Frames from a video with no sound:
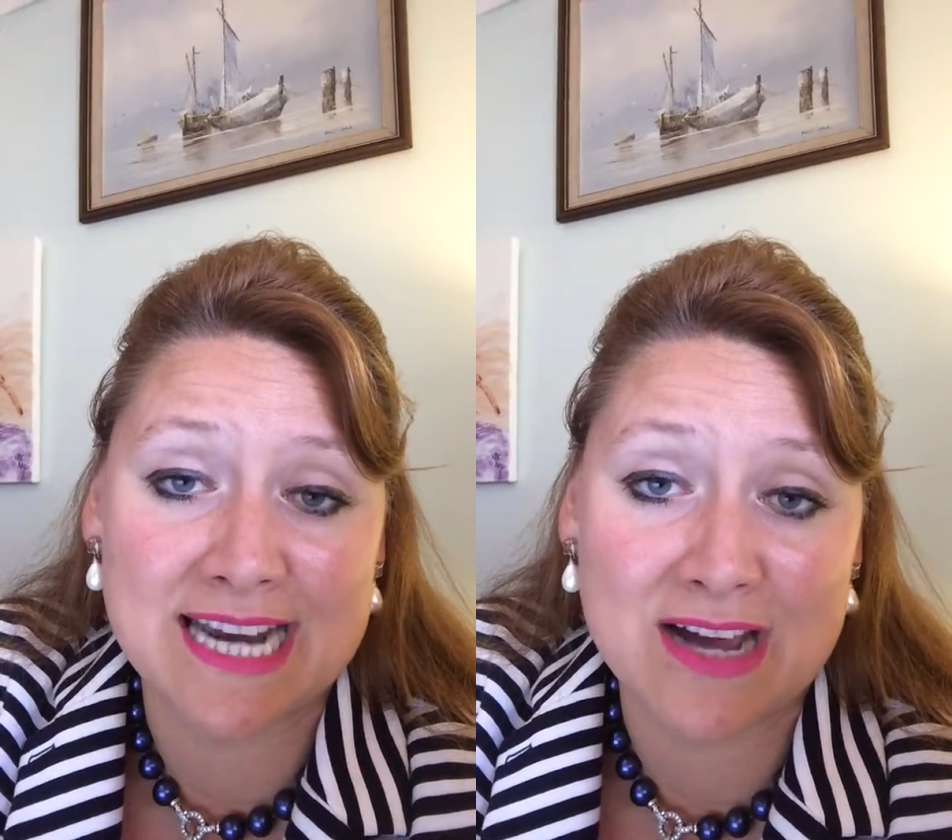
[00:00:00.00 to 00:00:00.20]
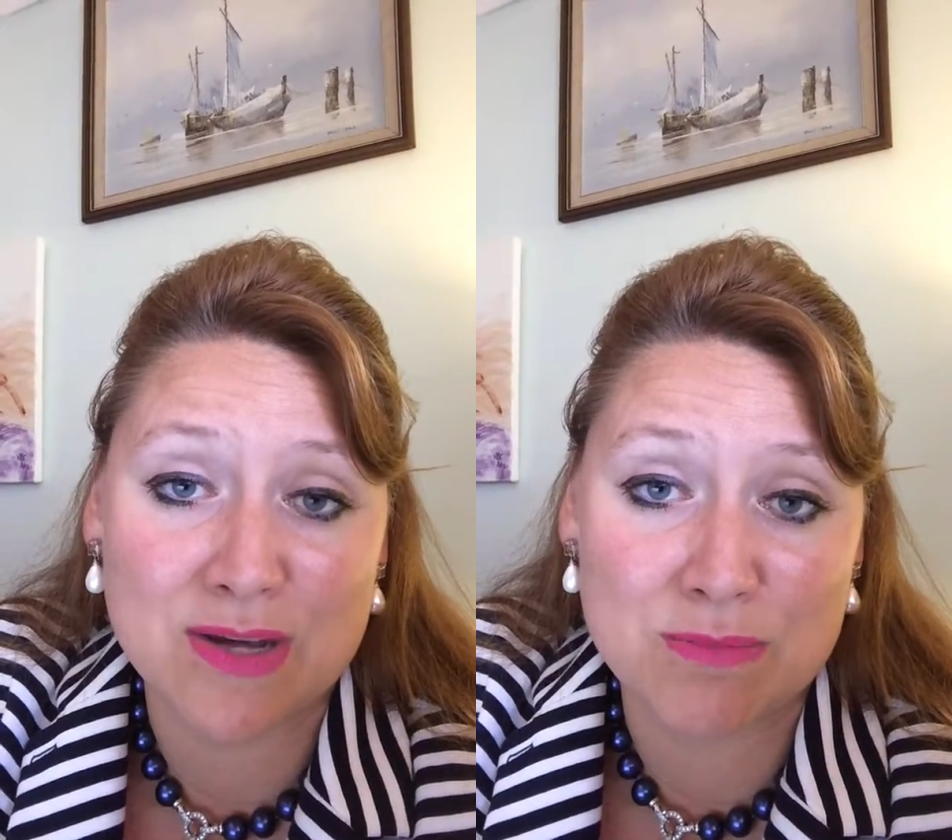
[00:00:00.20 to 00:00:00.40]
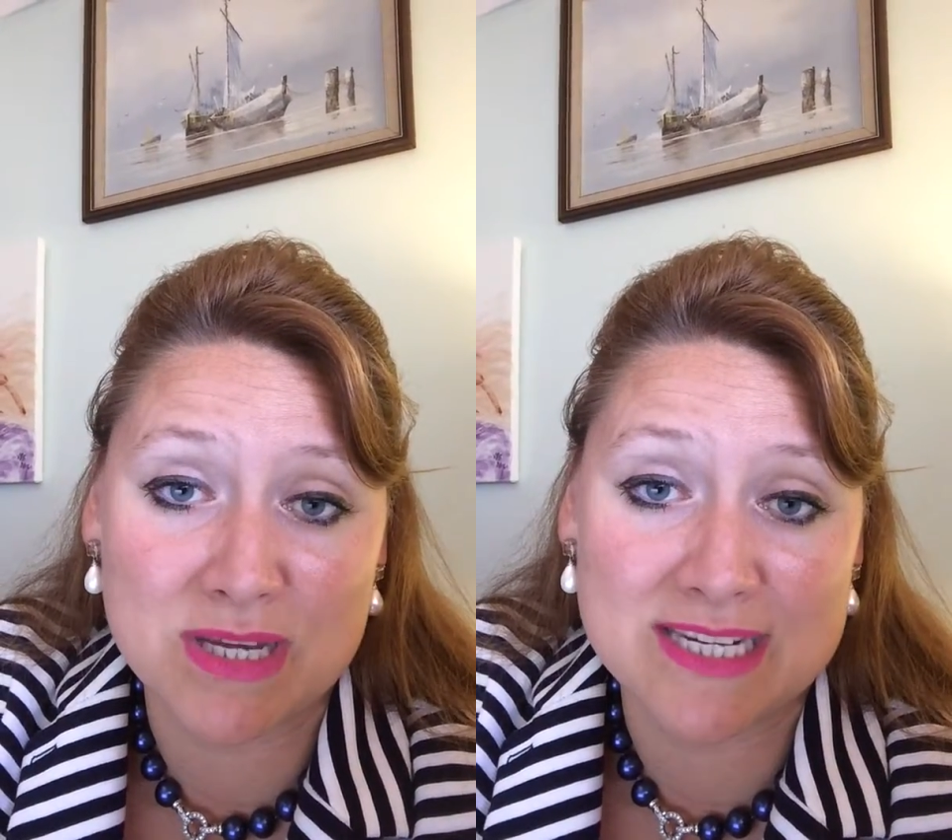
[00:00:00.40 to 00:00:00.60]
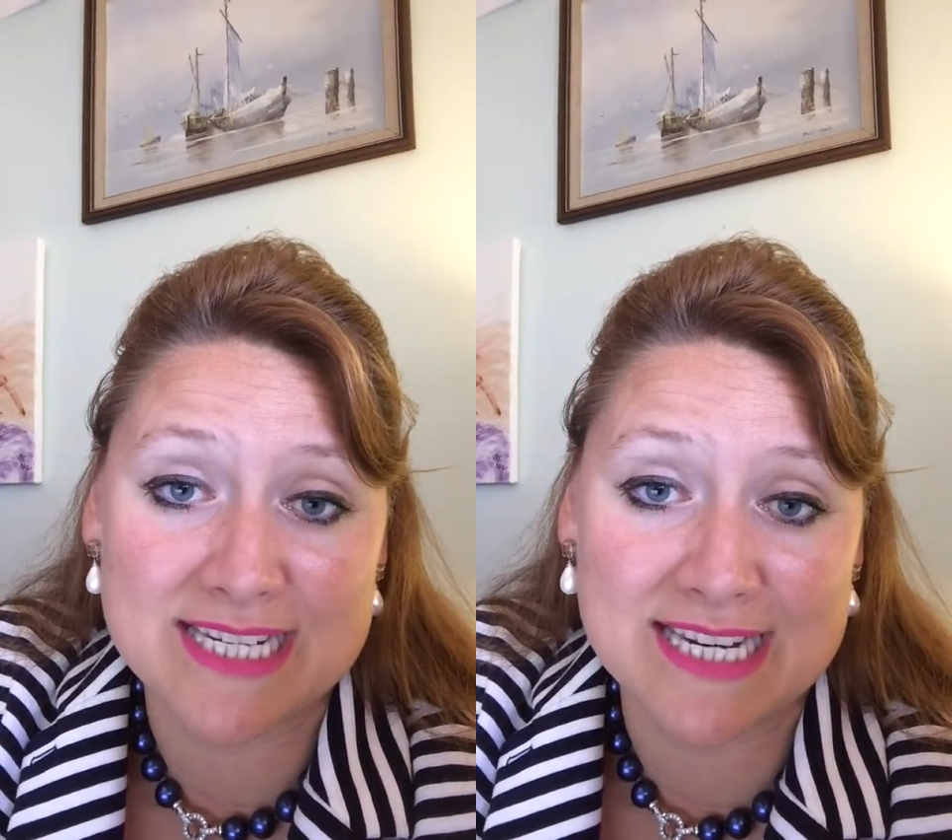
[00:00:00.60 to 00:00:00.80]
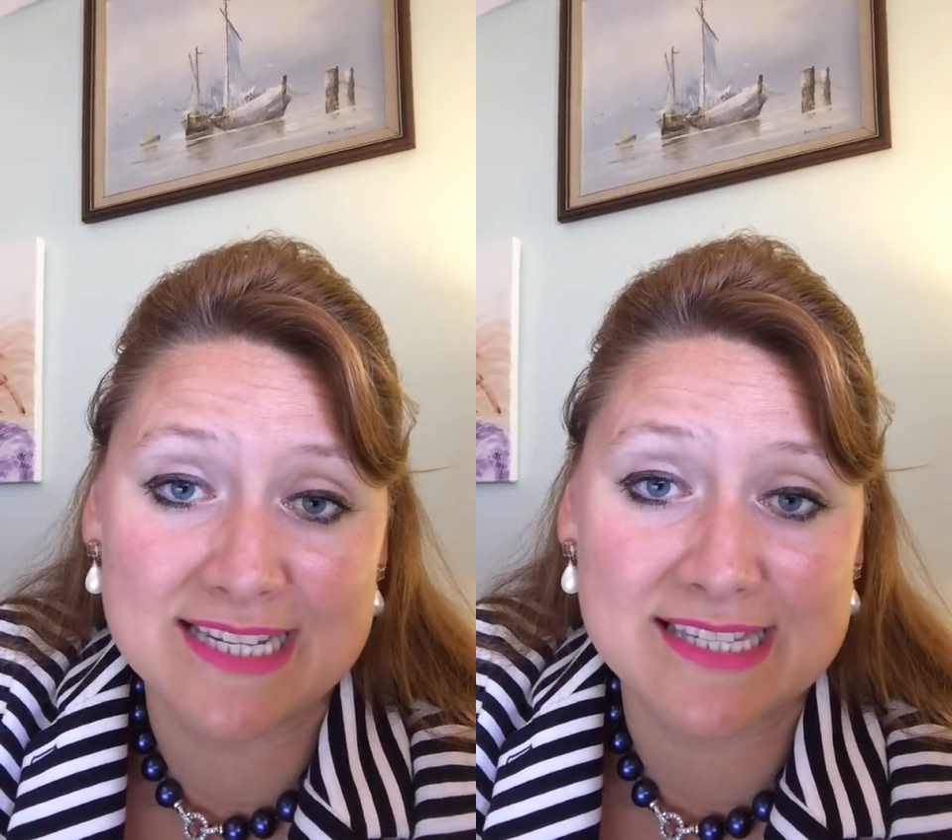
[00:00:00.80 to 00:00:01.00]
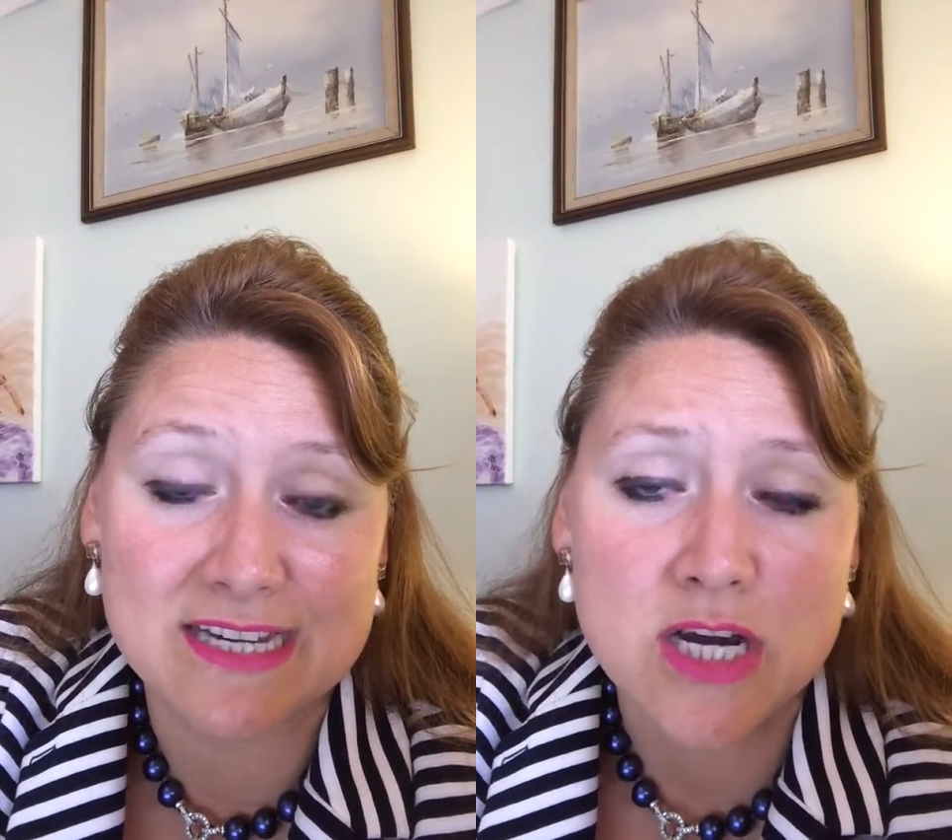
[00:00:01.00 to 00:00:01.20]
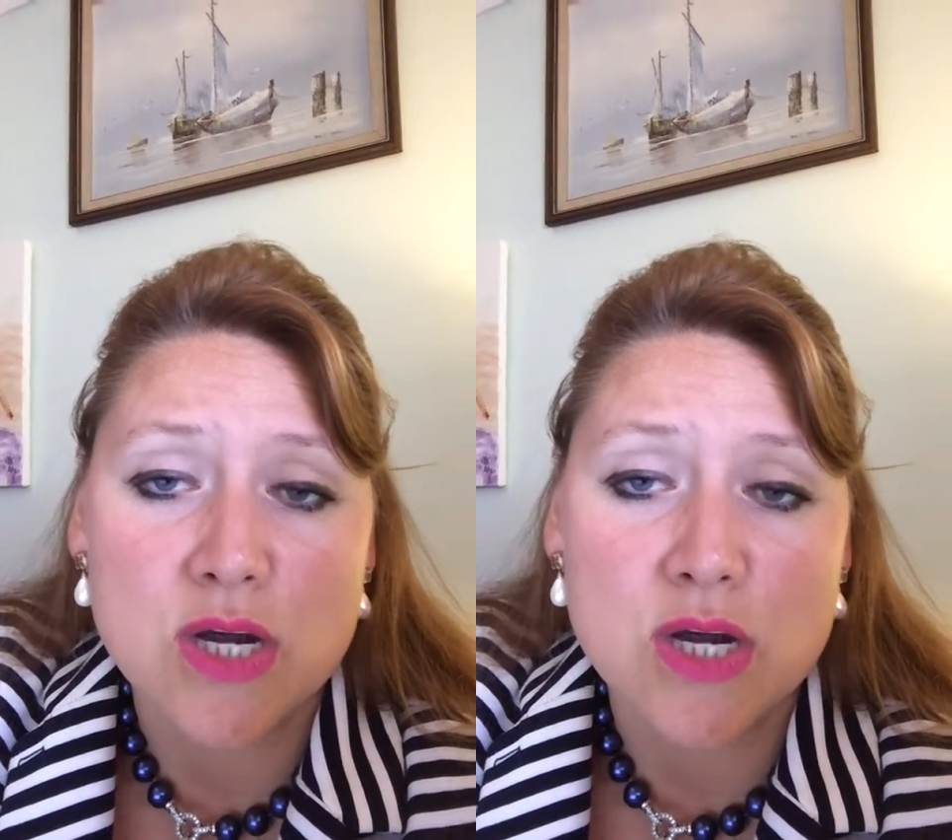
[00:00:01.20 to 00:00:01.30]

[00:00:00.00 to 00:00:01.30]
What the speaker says: in our communities.